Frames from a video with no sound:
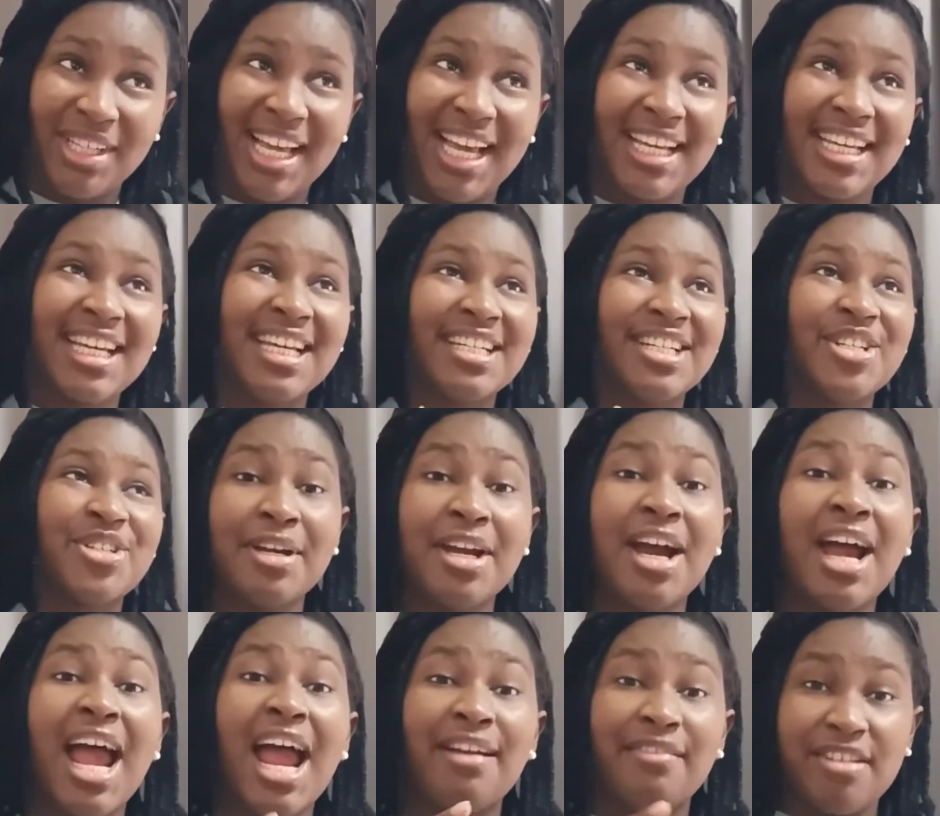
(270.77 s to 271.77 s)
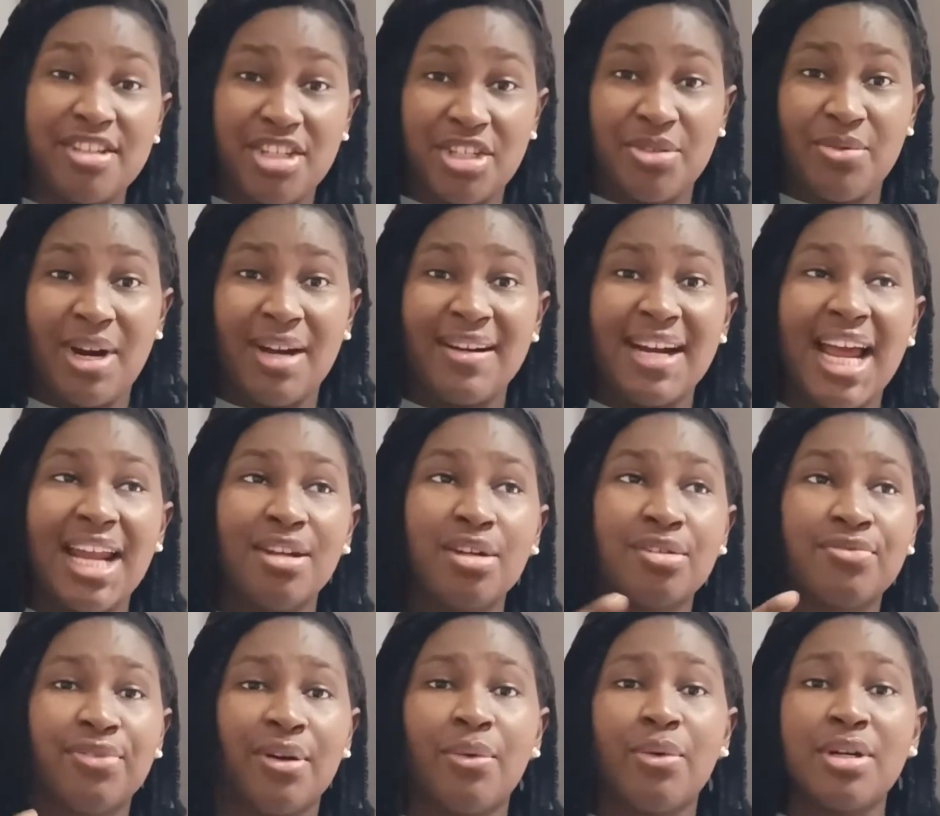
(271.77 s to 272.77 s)
Like every January, I
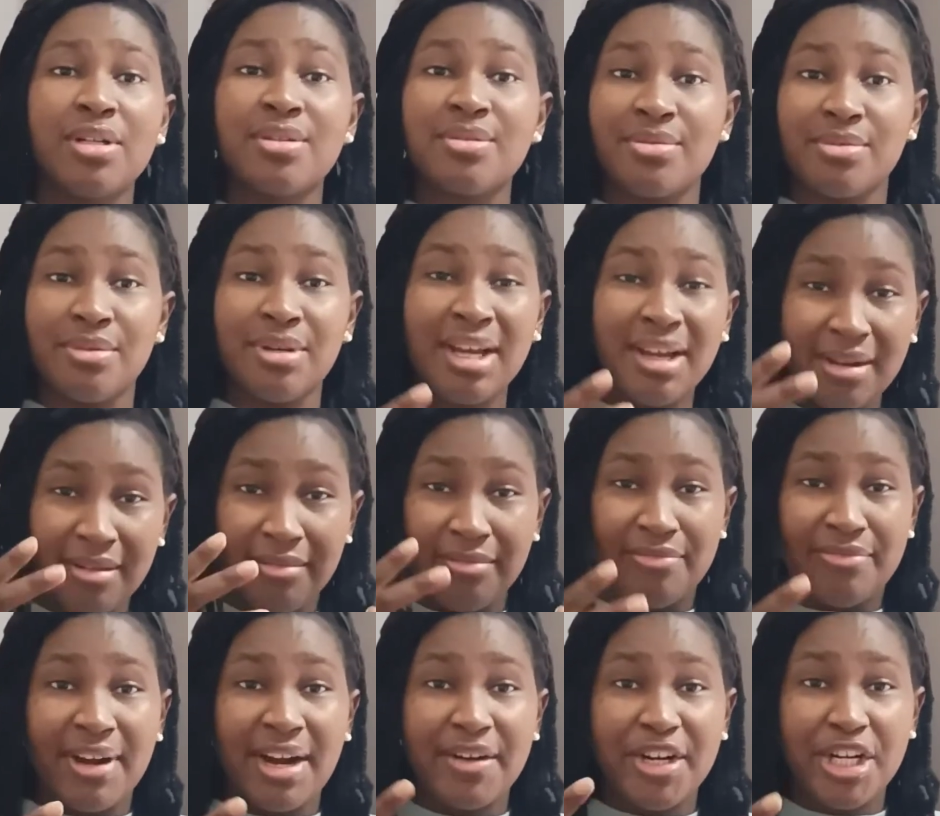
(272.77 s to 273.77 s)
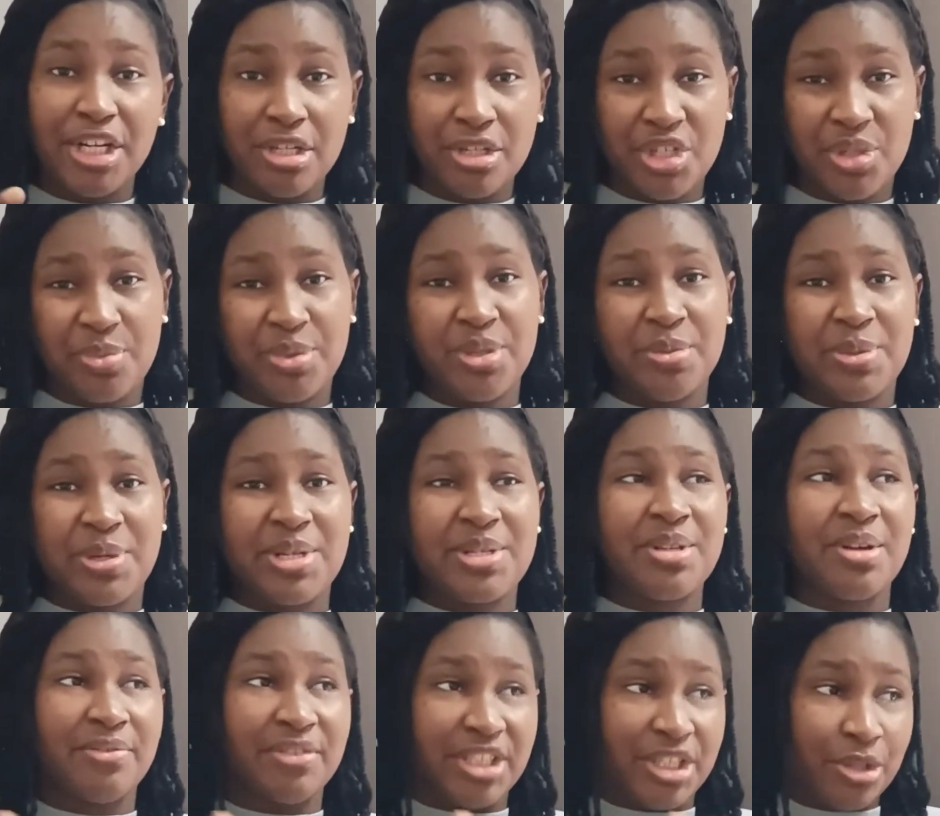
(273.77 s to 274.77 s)
look forward to very huge bill because
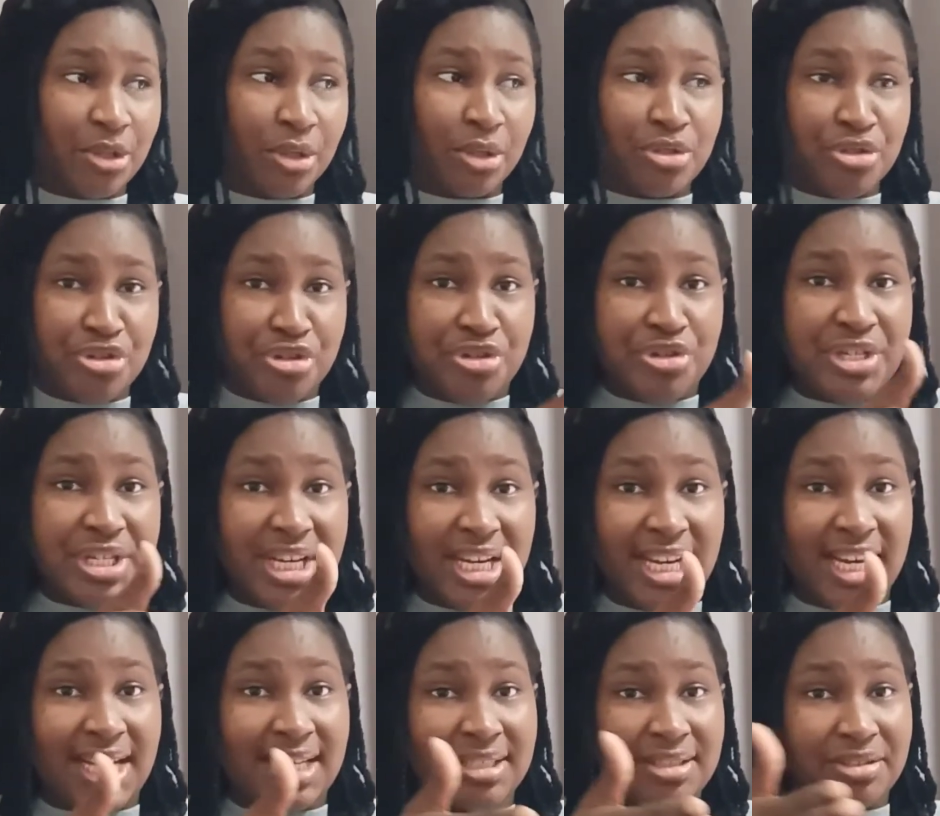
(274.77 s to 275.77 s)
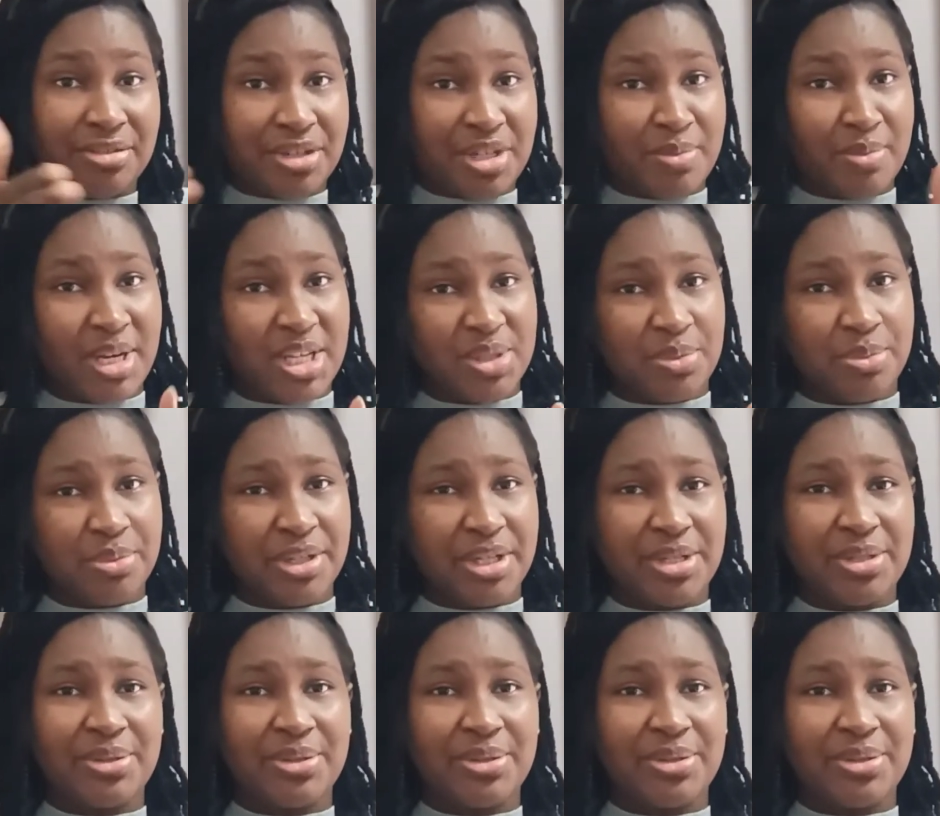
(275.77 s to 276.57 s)
of the whole New Year and Christmas break.